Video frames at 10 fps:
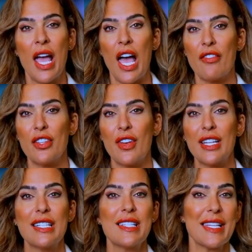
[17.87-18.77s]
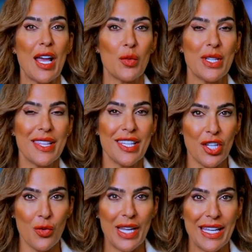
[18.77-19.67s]
have invited Saudi, the
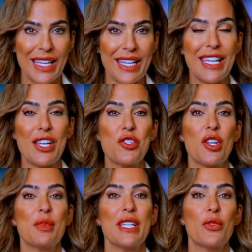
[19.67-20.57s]
UAE, Egypt,